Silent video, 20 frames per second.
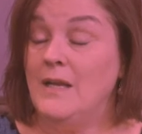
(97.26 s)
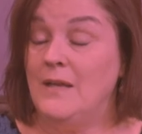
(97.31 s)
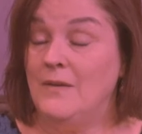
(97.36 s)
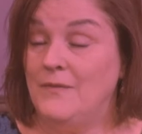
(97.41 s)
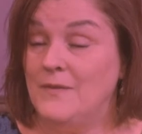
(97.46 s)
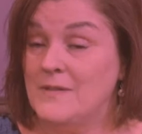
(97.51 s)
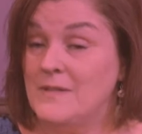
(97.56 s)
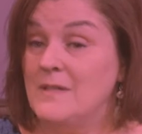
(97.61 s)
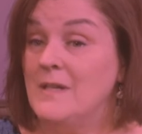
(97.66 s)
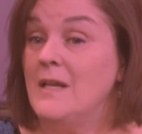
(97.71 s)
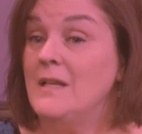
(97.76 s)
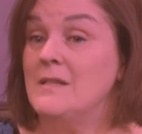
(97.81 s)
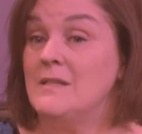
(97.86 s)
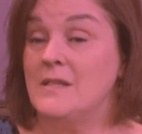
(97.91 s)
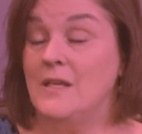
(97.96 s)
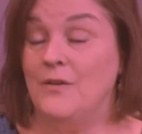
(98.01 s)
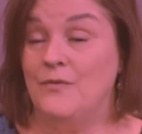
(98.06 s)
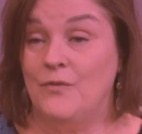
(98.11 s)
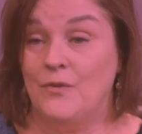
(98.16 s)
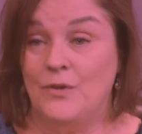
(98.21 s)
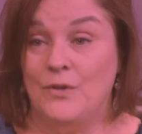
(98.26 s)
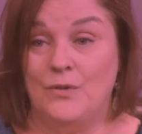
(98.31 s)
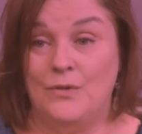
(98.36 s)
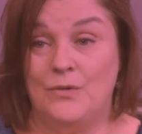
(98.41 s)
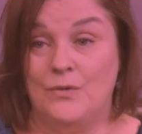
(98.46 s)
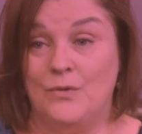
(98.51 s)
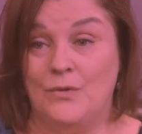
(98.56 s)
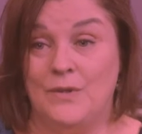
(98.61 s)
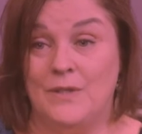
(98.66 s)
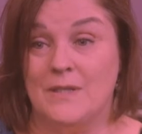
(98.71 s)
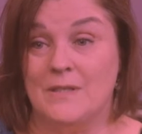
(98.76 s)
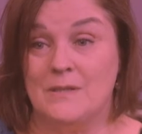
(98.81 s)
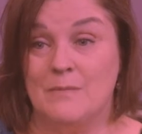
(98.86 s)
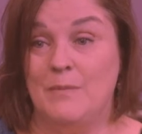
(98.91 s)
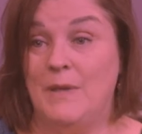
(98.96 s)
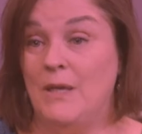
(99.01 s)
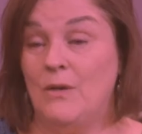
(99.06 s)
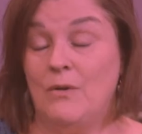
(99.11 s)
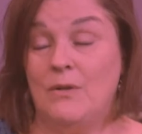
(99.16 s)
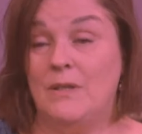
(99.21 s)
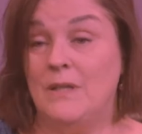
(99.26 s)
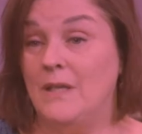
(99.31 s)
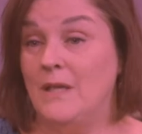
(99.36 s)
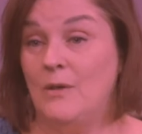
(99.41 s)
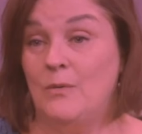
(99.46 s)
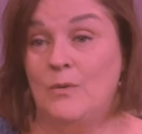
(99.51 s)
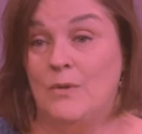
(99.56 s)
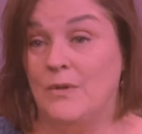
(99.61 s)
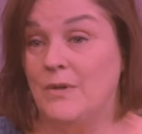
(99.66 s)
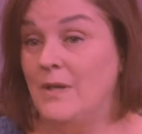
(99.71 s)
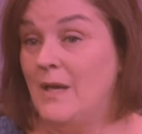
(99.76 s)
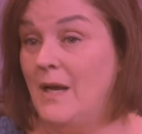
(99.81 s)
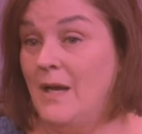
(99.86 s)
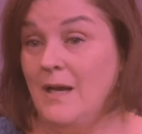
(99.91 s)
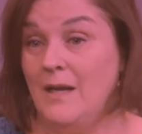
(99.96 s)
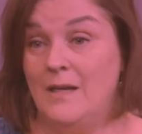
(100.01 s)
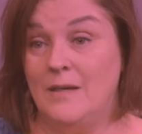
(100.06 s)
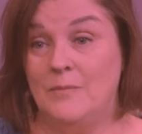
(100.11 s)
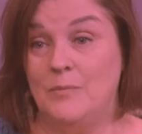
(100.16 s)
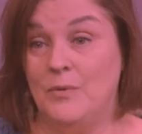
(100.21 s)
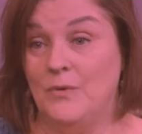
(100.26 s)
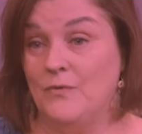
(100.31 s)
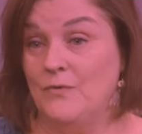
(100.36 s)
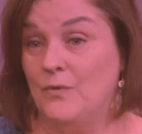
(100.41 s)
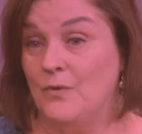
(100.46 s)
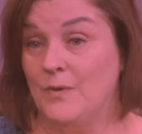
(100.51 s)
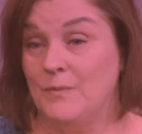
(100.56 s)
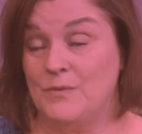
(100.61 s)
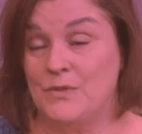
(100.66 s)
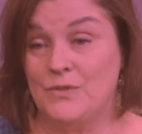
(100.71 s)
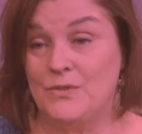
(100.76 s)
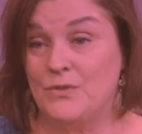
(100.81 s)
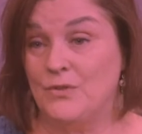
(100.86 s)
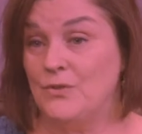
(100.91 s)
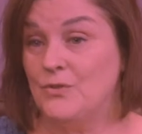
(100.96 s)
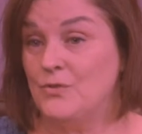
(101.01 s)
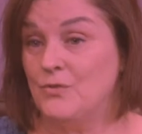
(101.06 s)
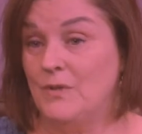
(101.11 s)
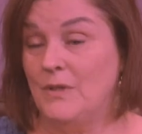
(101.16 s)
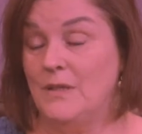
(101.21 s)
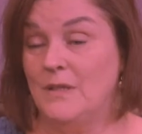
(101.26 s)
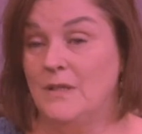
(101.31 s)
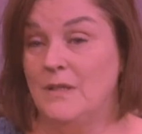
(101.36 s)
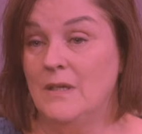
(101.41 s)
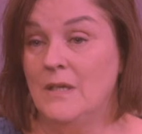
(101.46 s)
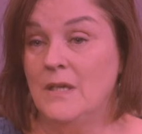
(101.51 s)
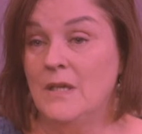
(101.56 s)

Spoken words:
If it's not safe for you to do this, Mayo Clinic will not perform the surgery.